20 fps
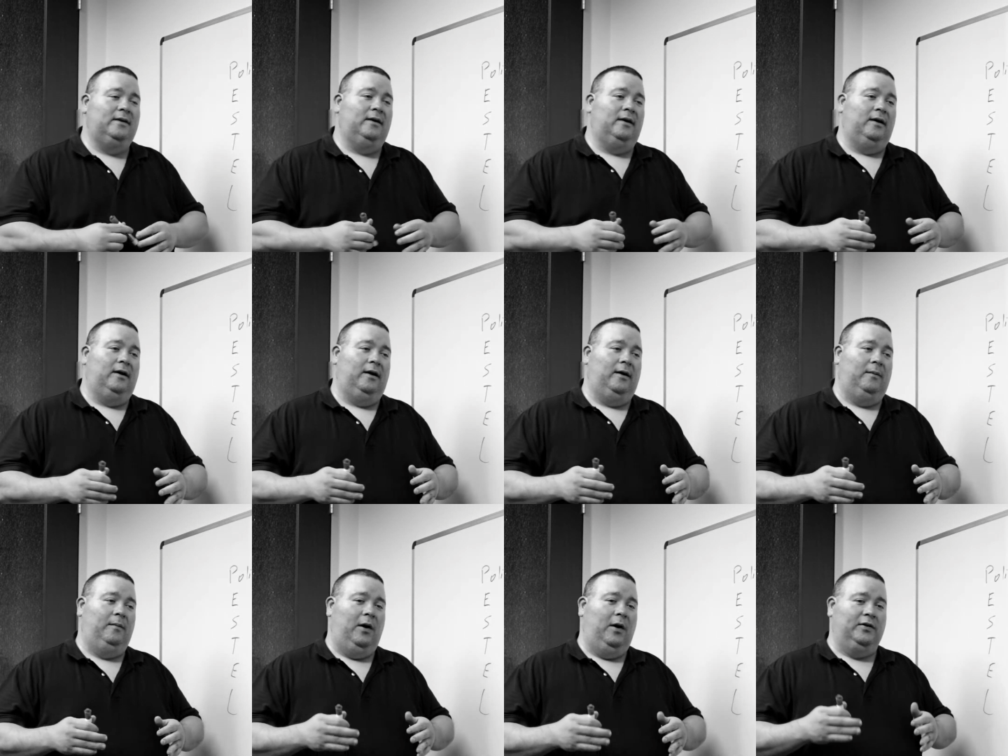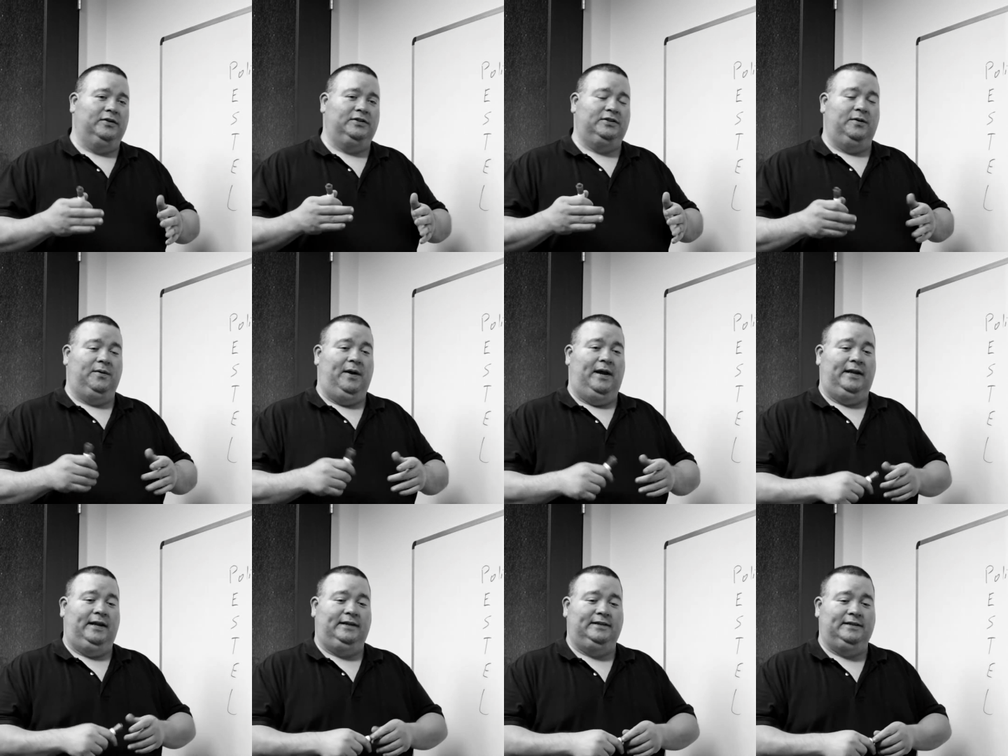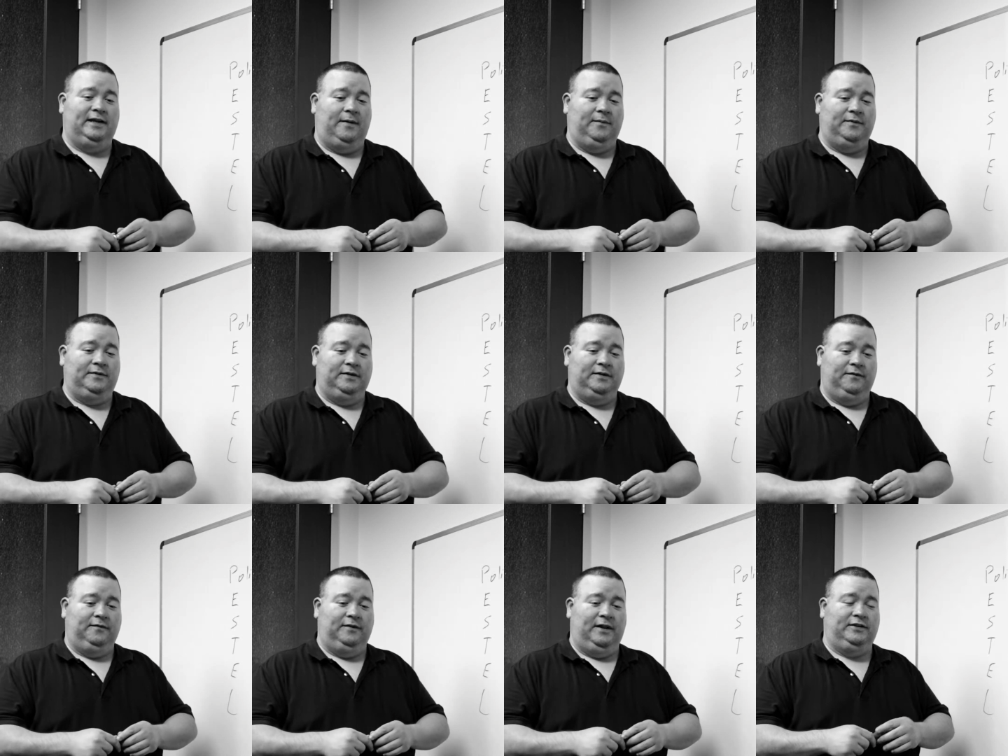Also, any types
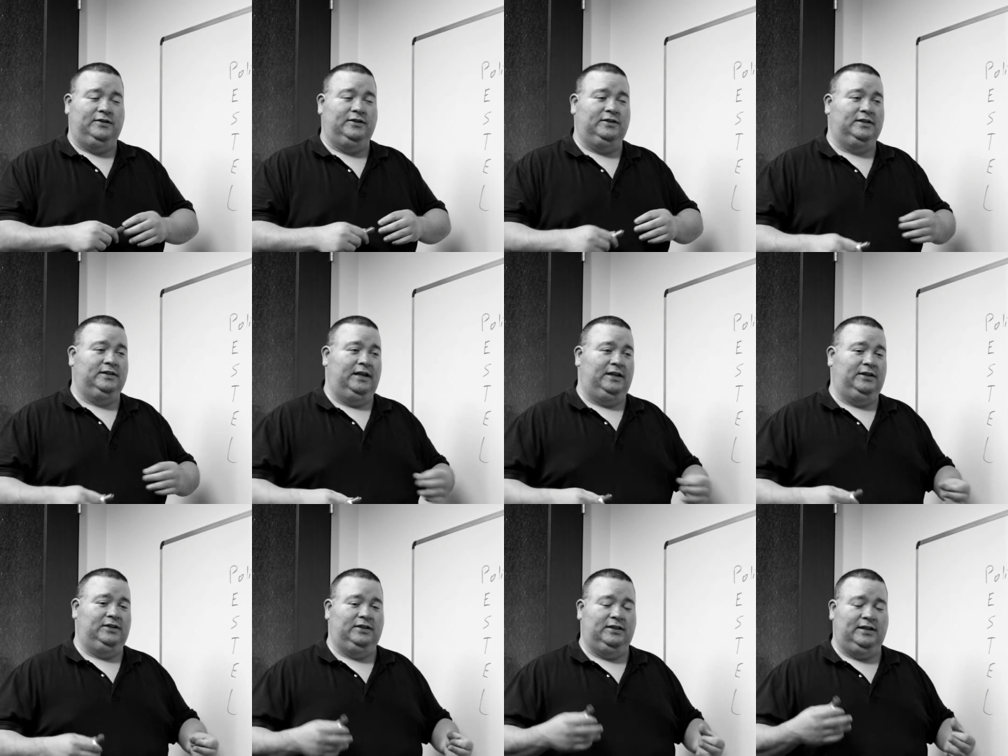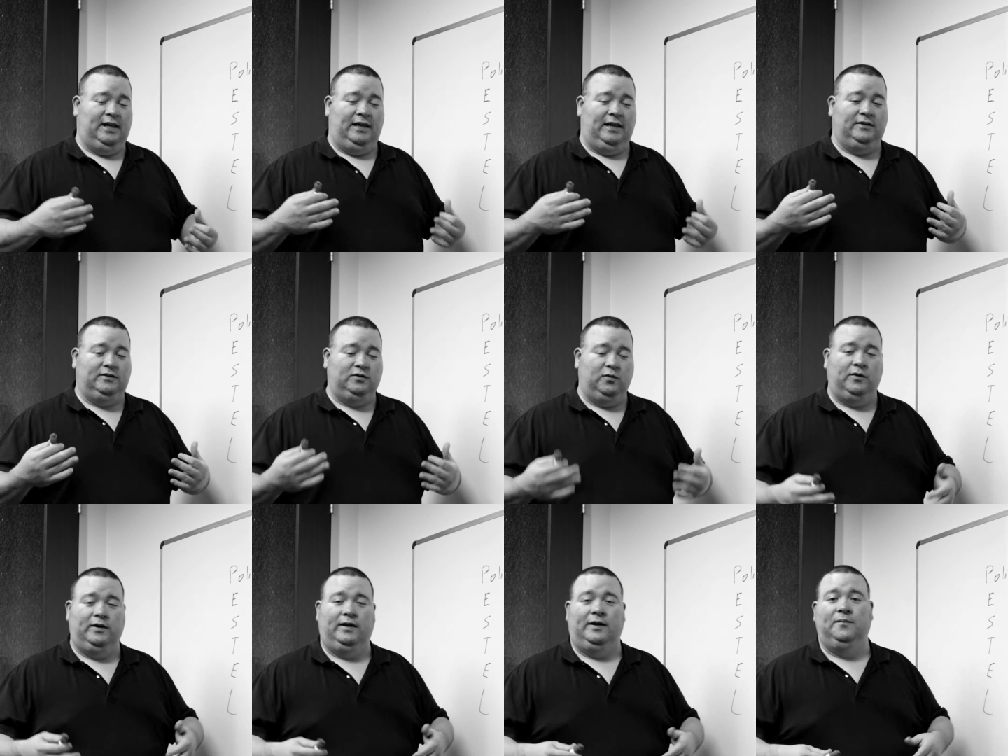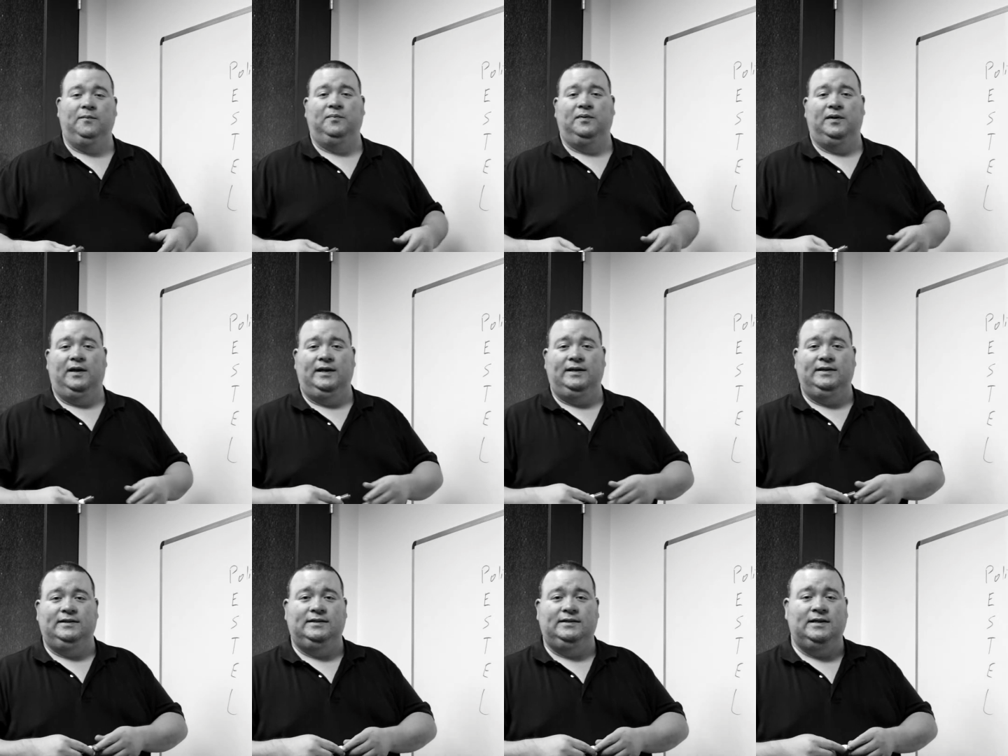of legislation that is already in
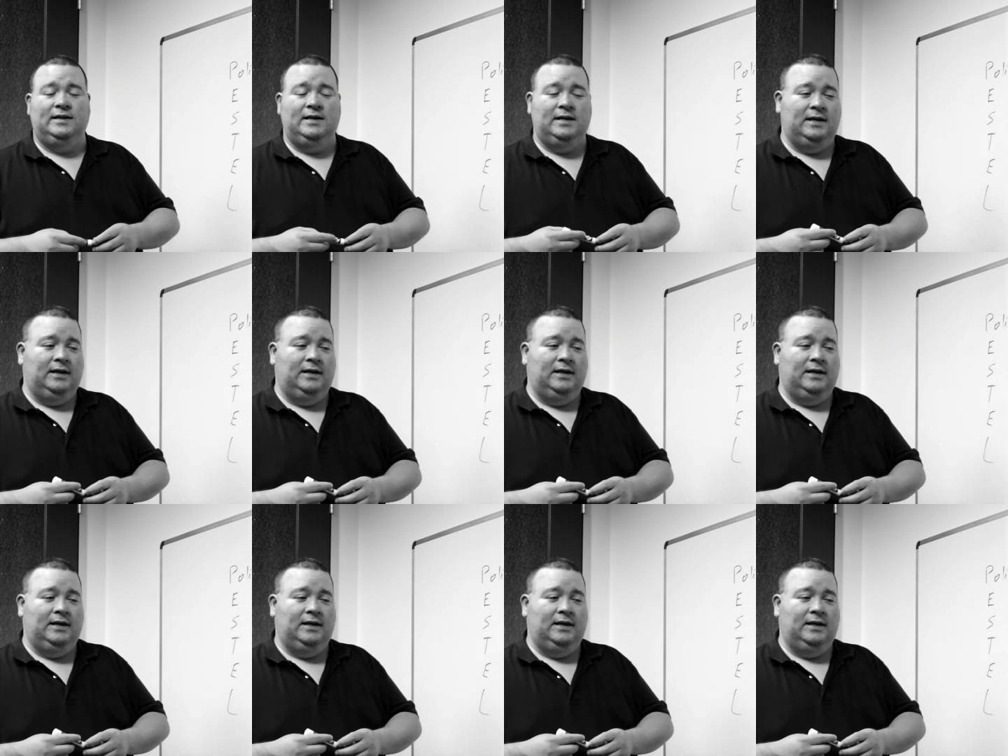place.